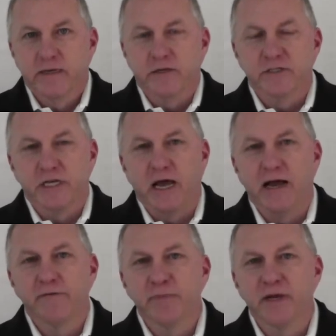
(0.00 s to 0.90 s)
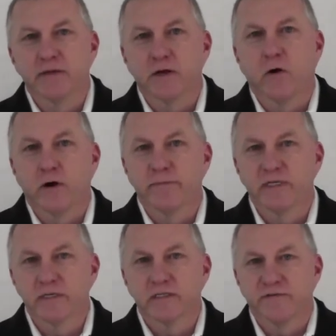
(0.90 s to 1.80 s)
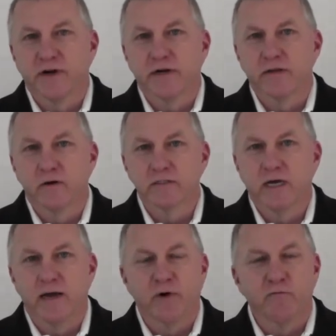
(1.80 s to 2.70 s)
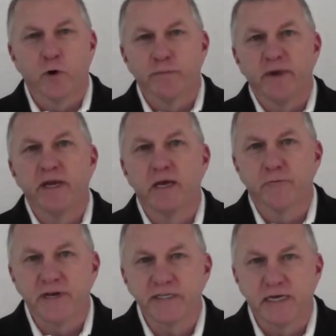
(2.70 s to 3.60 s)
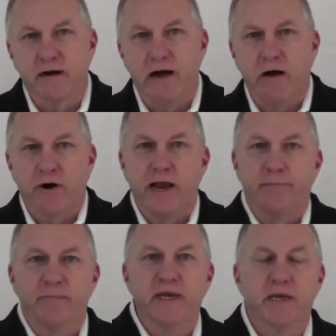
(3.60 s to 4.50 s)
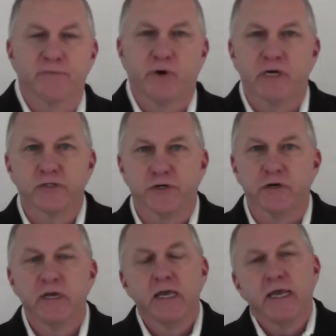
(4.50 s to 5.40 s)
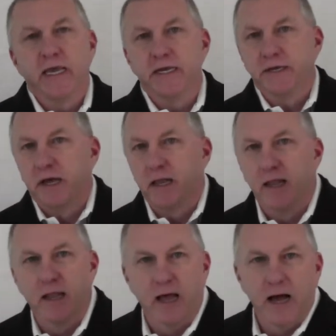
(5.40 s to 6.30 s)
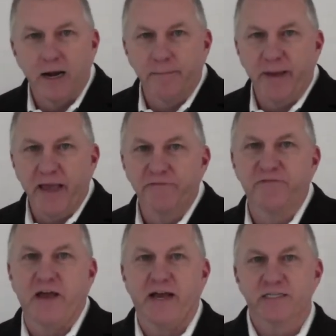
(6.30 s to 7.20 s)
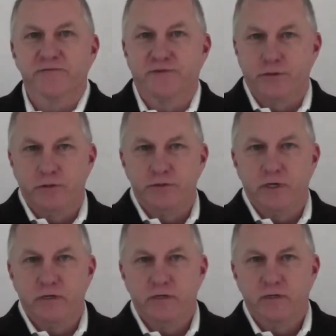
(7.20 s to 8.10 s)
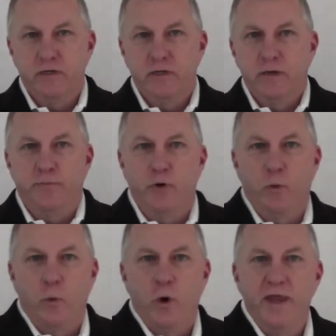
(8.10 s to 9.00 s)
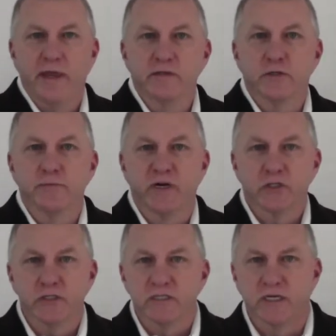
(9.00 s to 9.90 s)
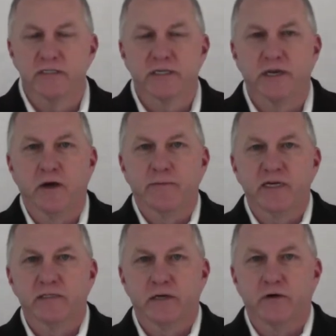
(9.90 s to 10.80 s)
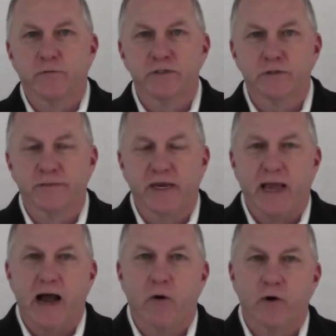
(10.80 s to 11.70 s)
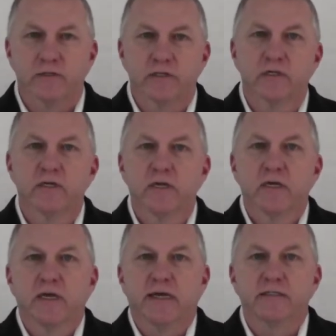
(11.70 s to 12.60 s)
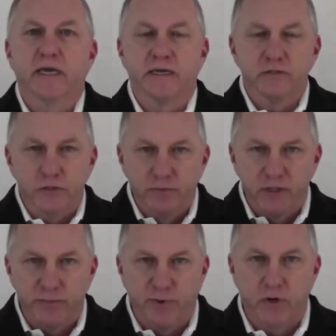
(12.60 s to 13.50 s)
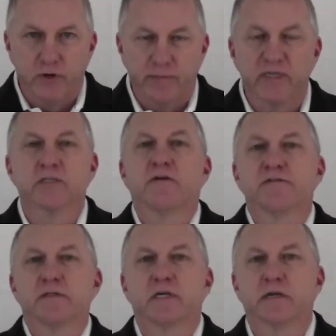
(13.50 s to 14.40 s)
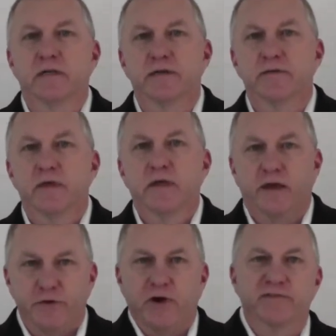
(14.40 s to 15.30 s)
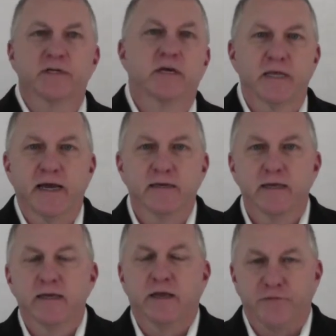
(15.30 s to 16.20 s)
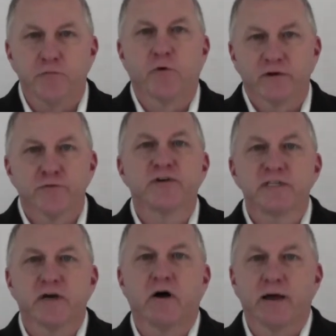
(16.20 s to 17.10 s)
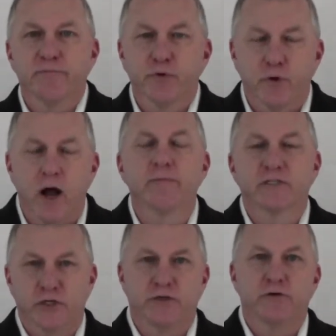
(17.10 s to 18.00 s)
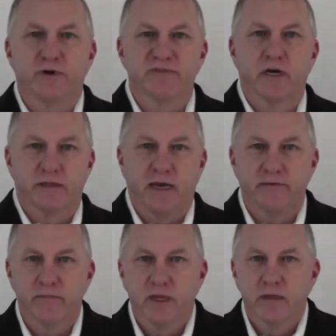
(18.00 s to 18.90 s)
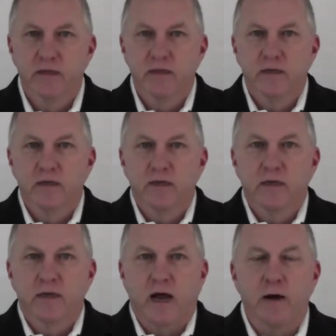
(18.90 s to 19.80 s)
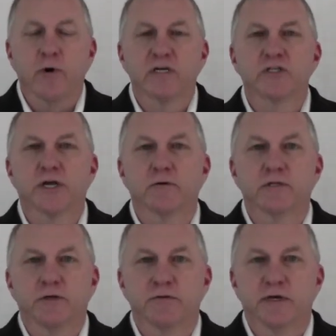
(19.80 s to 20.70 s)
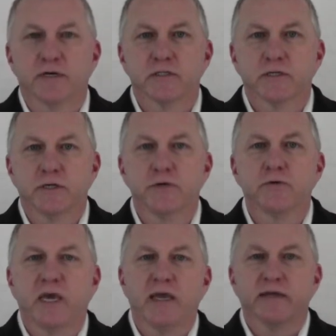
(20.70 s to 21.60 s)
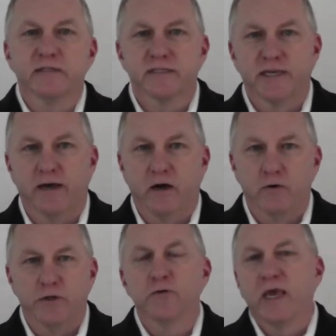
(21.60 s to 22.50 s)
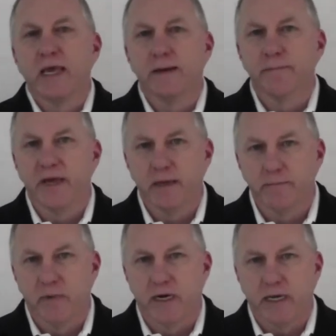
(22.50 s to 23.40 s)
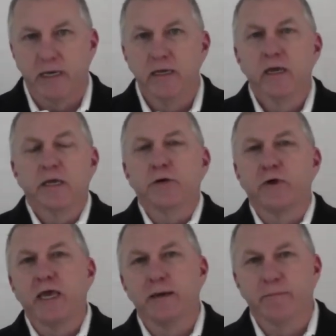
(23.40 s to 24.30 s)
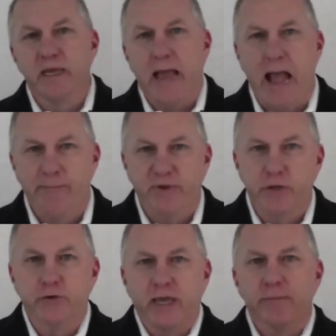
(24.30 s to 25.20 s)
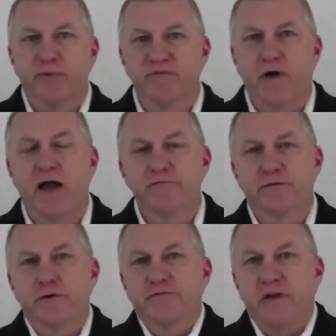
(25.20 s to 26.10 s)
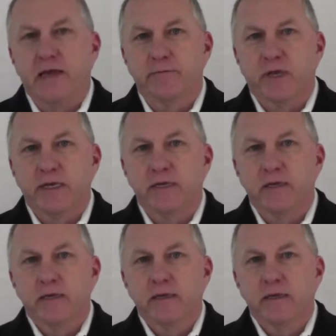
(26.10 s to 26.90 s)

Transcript: You see, I've been in the car business a very long time. I've worked many a retail hour, had many a pressure, eaten a lot of bad fast food, put way too much intensity on myself with too many hours, and taken too much burden on myself physically. Have you ever done that? If you've worked retail, I promise you, you have done that. I want to share with you this. You can't sell, you can't make money, you can't be happy, you can't provide for your family